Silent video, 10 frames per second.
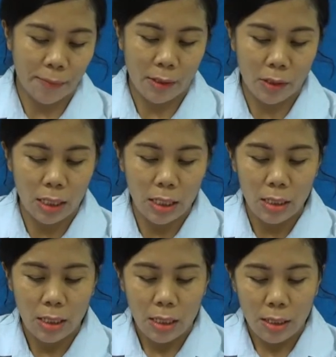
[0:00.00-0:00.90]
Okay,
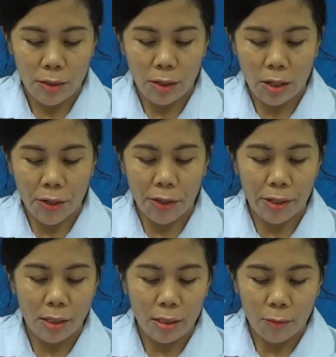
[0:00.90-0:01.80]
there are
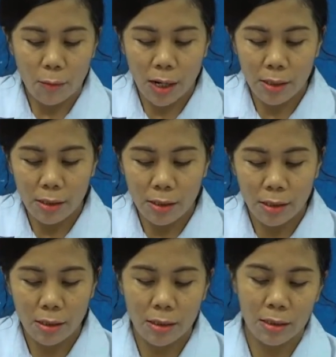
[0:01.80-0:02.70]
1,
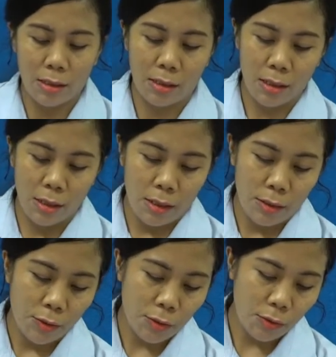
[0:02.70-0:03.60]

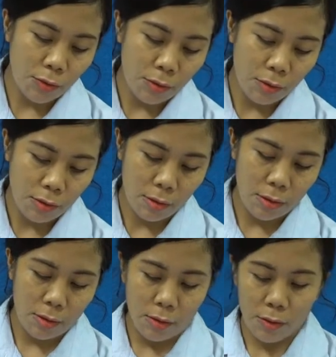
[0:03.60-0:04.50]
2,
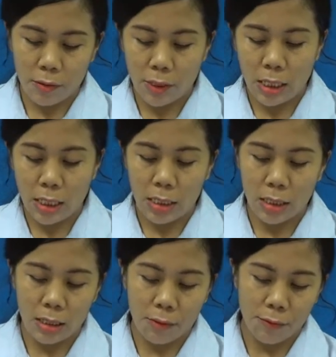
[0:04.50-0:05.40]
3,
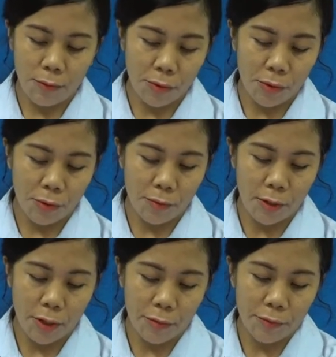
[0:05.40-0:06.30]
4,
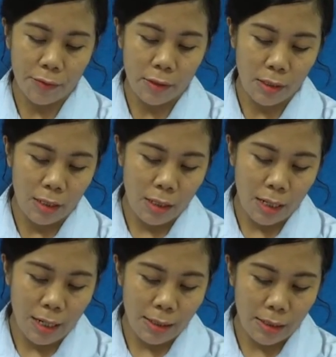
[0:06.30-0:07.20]
5,
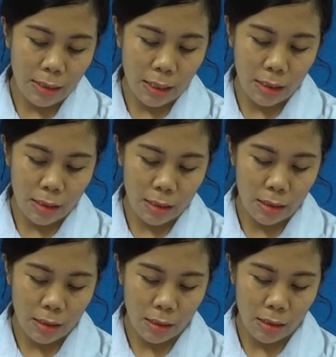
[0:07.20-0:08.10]
and 6
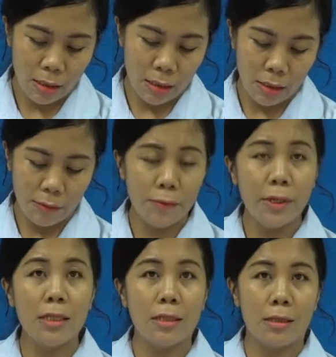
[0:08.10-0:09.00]

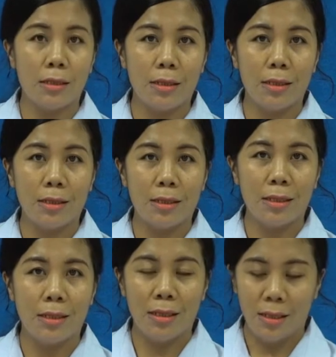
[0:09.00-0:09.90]
faces.
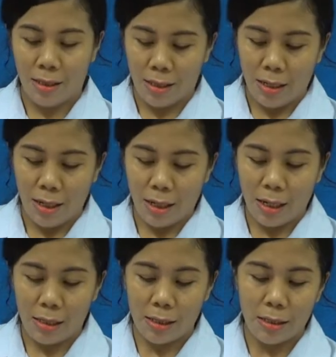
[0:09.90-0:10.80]

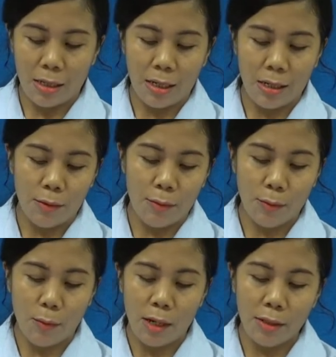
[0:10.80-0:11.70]
And there are
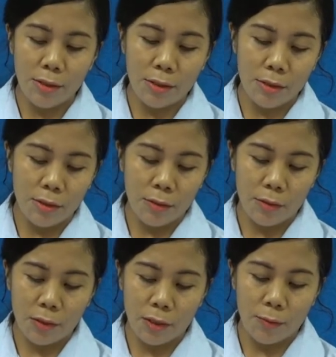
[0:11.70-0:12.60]
1, 2,
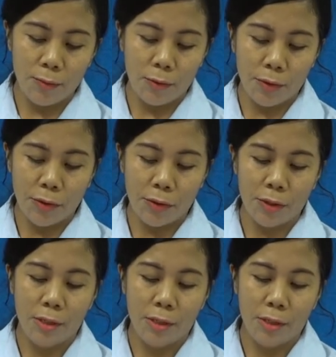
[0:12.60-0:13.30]
3, 4,